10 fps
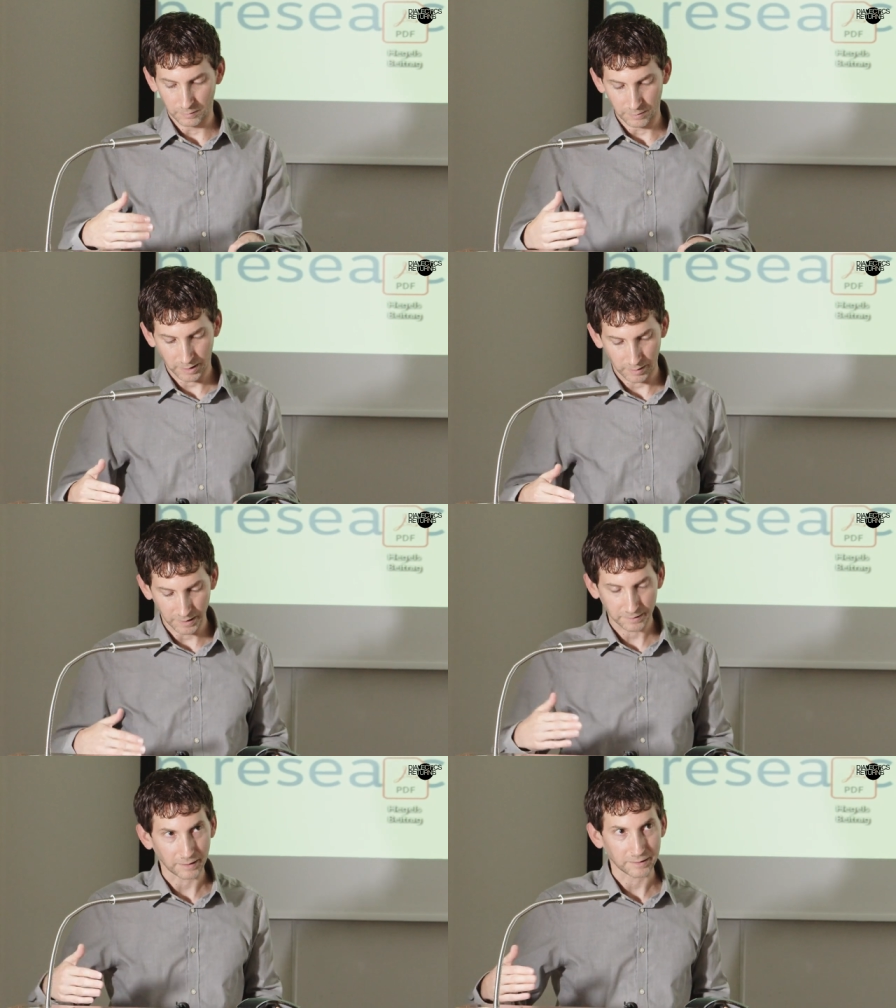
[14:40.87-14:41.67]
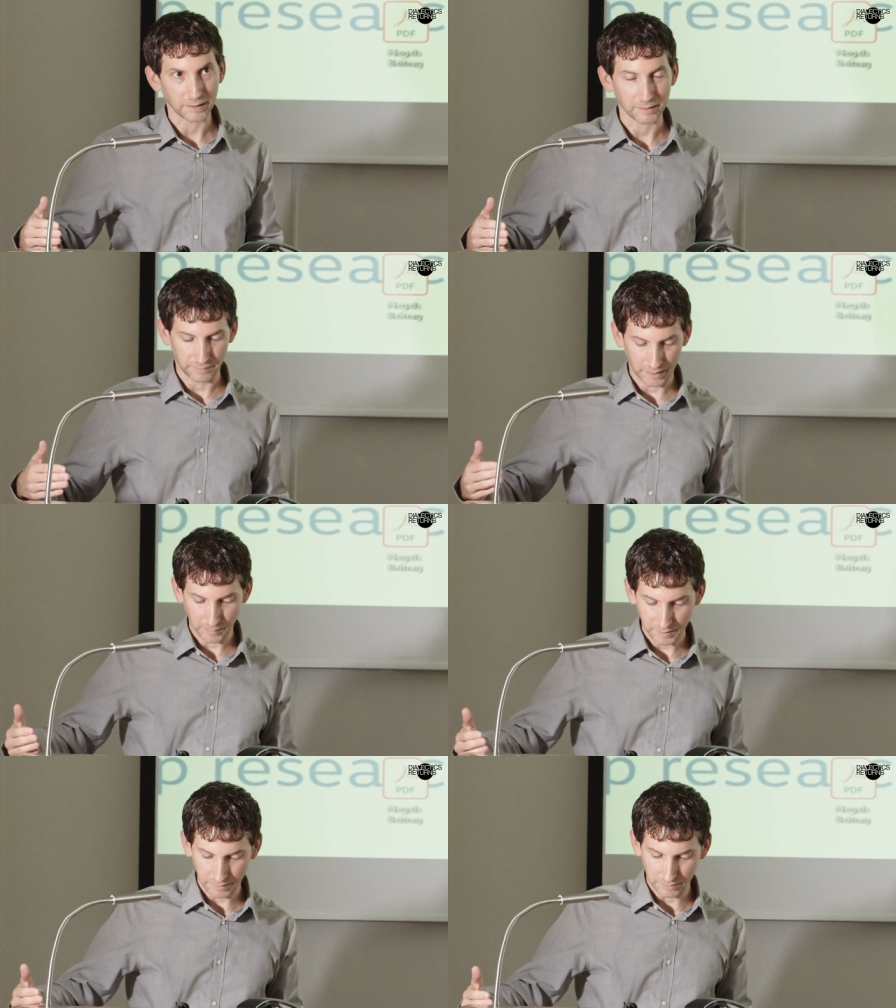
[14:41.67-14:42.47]
overcoming successive
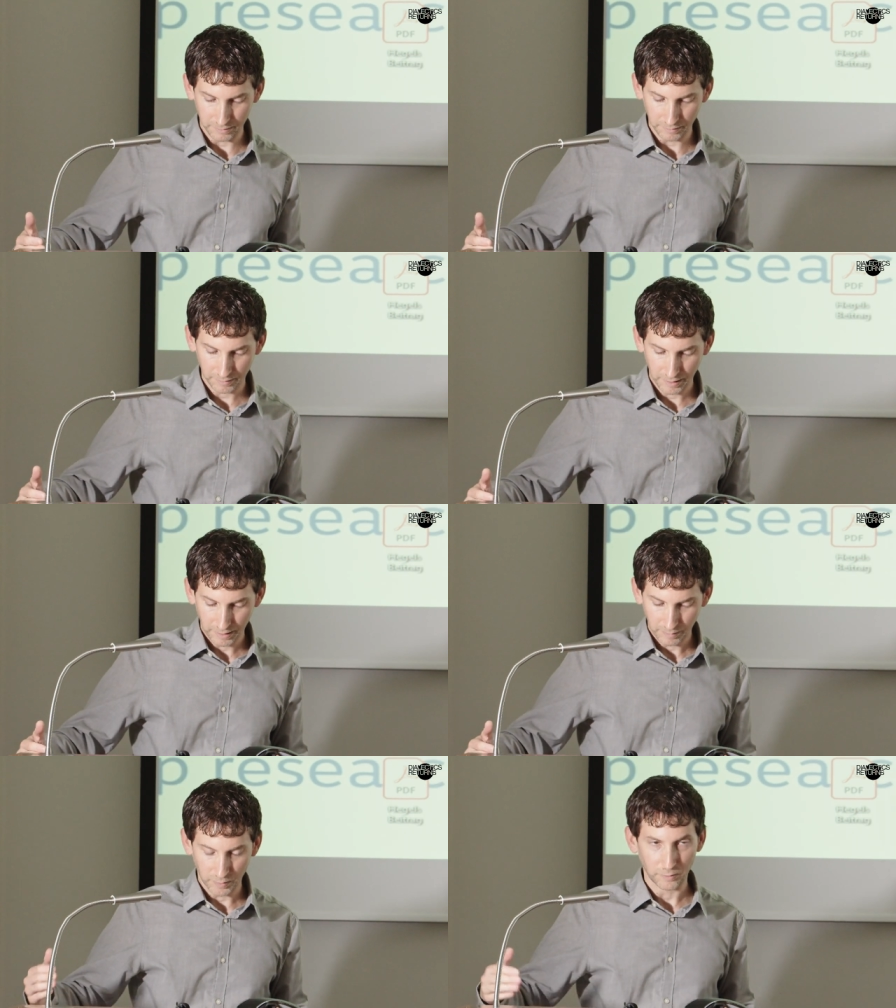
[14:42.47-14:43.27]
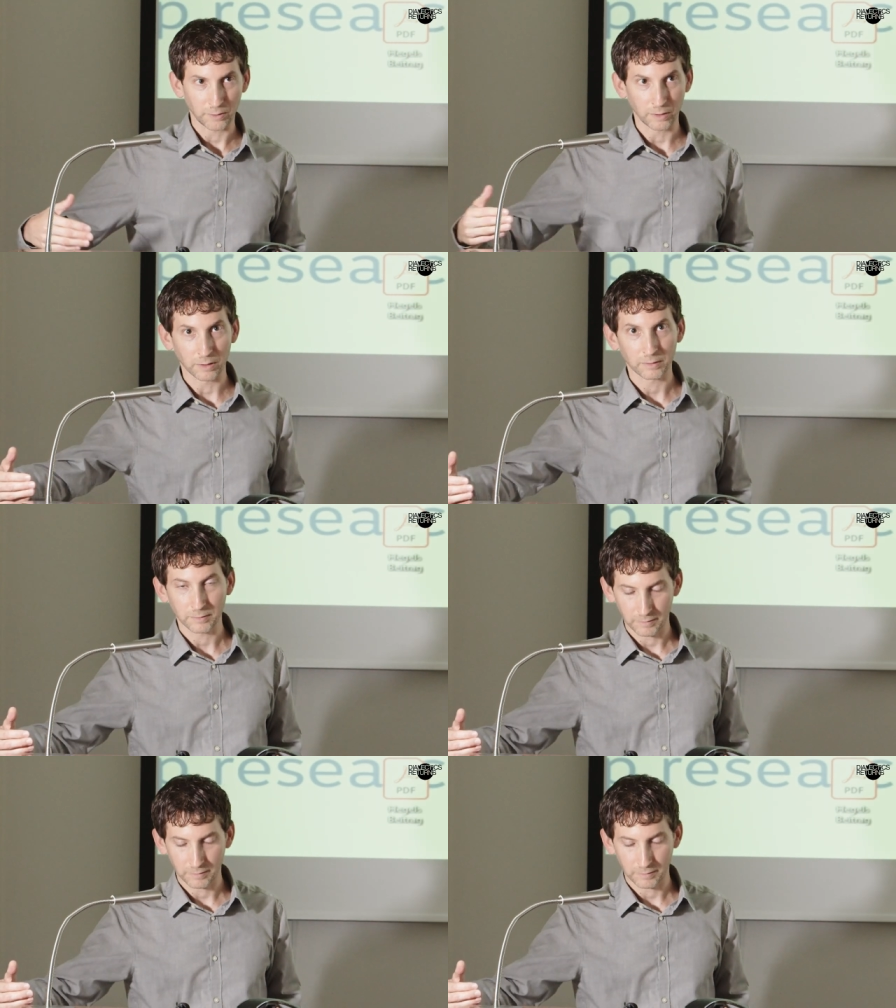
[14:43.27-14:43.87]
obstacles before